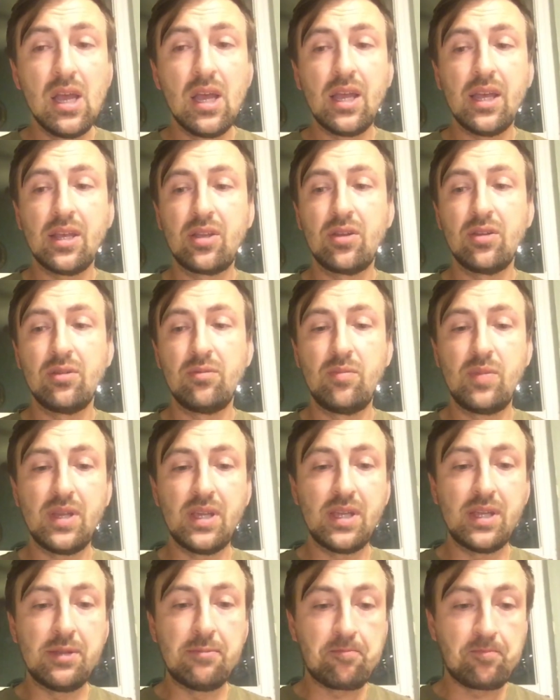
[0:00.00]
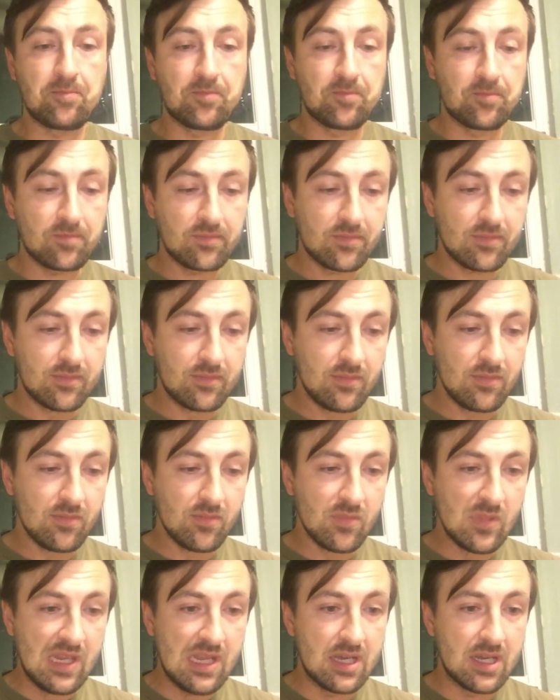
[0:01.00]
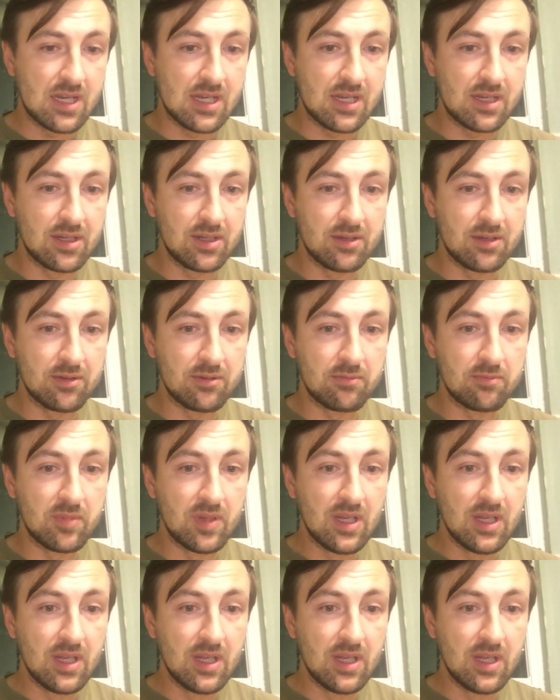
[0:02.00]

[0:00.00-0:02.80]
it could be getting